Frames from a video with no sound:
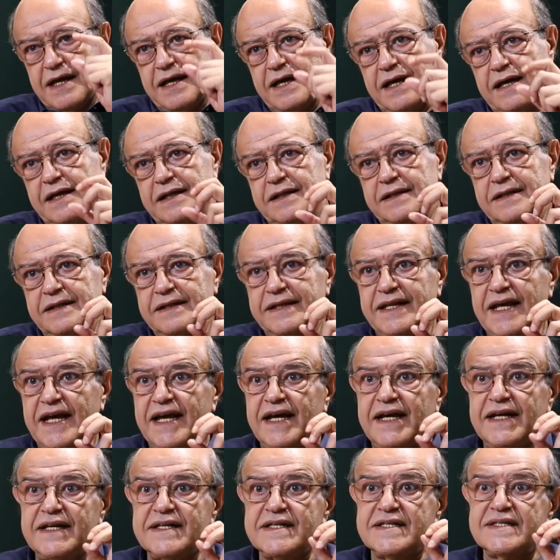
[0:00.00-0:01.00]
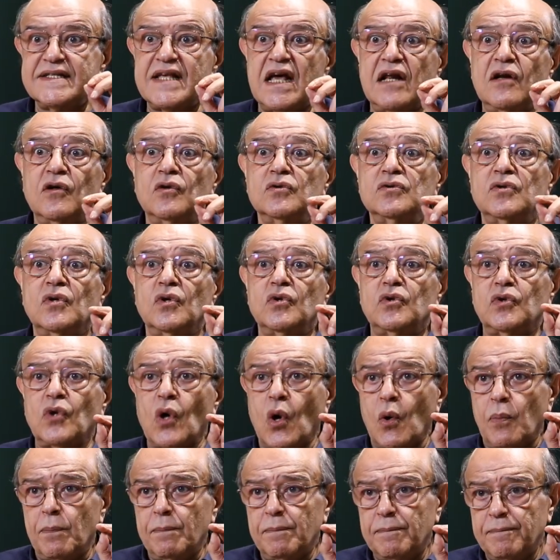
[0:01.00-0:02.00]
in the Salon
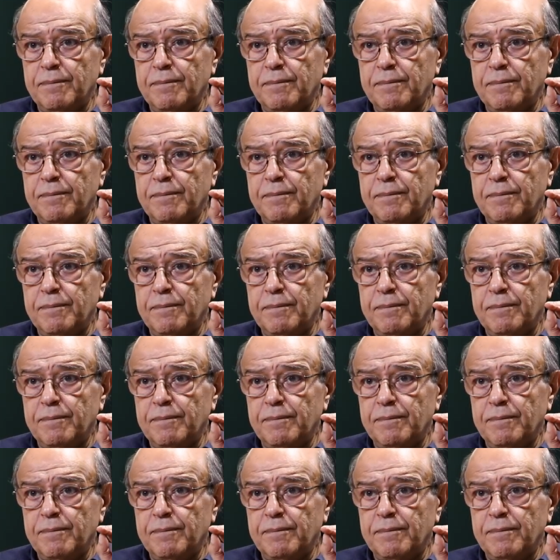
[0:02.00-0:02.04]
d'Automne.